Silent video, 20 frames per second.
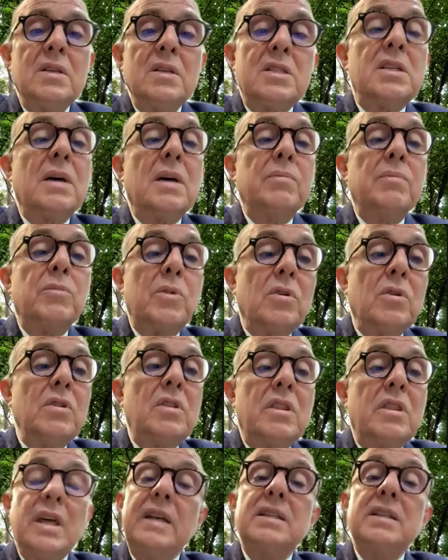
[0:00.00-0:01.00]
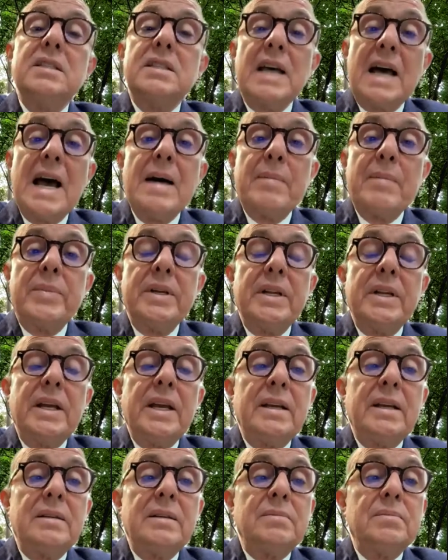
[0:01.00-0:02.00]
some good things are
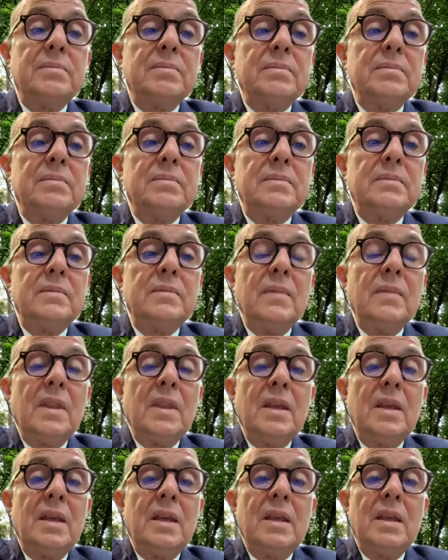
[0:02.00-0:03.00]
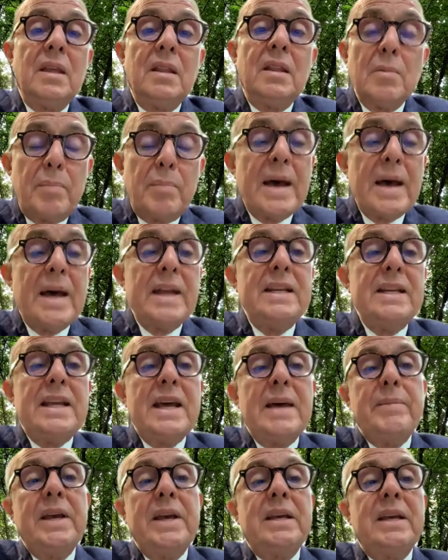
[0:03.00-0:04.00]
happening. The
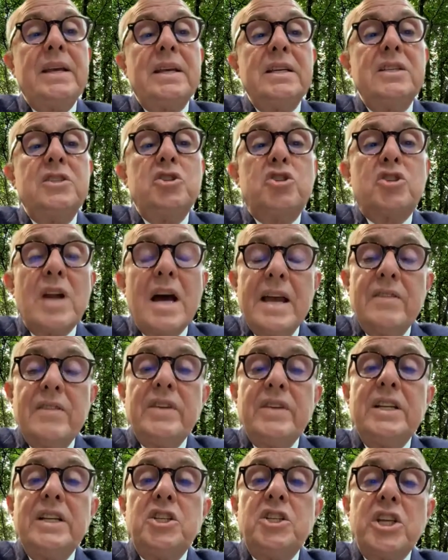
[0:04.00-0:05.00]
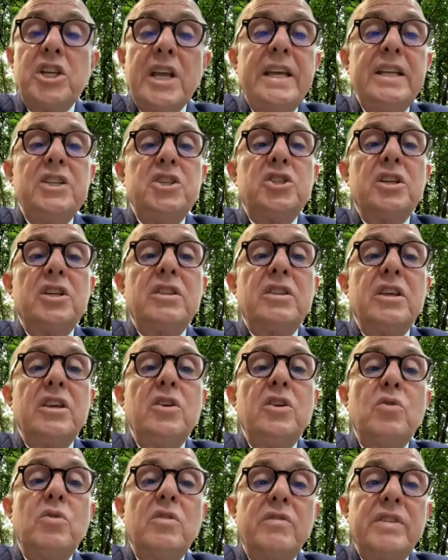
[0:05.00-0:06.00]
pandemic is driving change at the
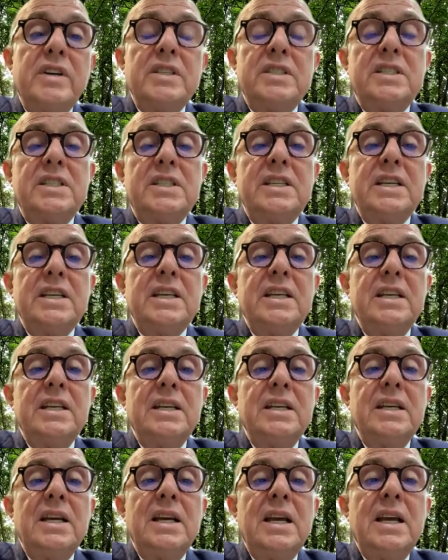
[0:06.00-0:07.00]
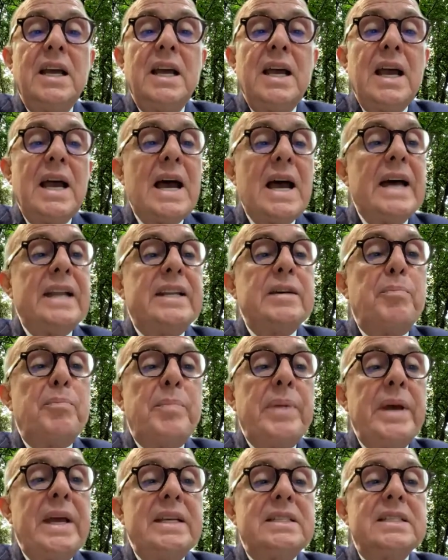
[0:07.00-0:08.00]
university at a
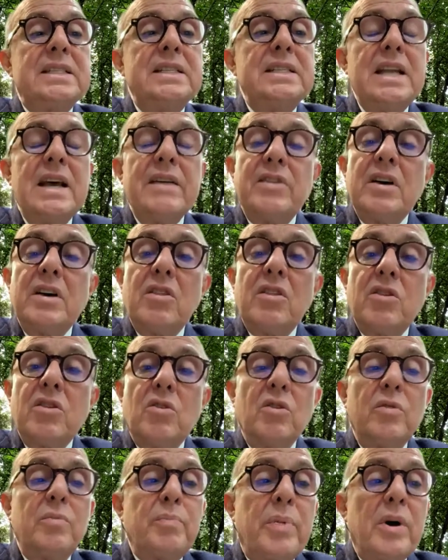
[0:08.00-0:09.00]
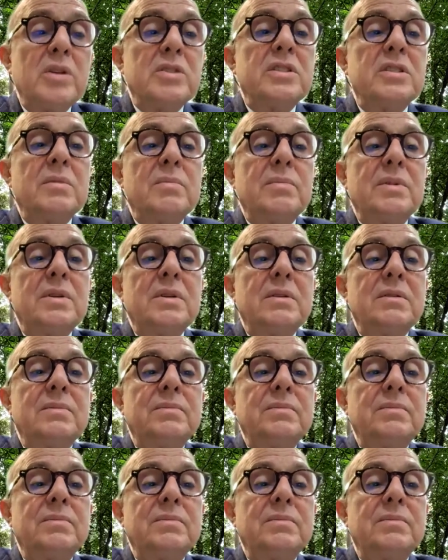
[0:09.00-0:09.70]
pace never thought possible.